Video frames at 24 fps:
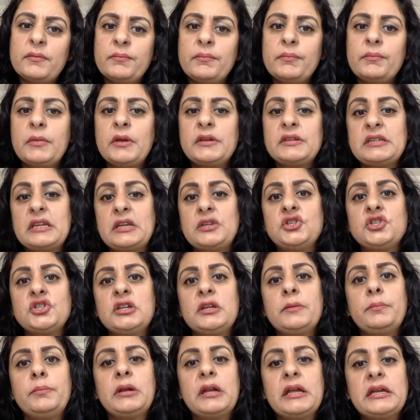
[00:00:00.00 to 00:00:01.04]
essentially
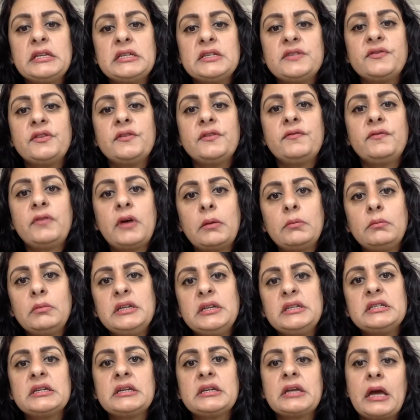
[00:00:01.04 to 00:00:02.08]
a place for the family
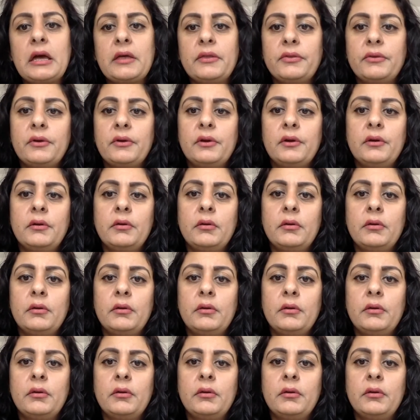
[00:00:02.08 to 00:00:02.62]
to gather.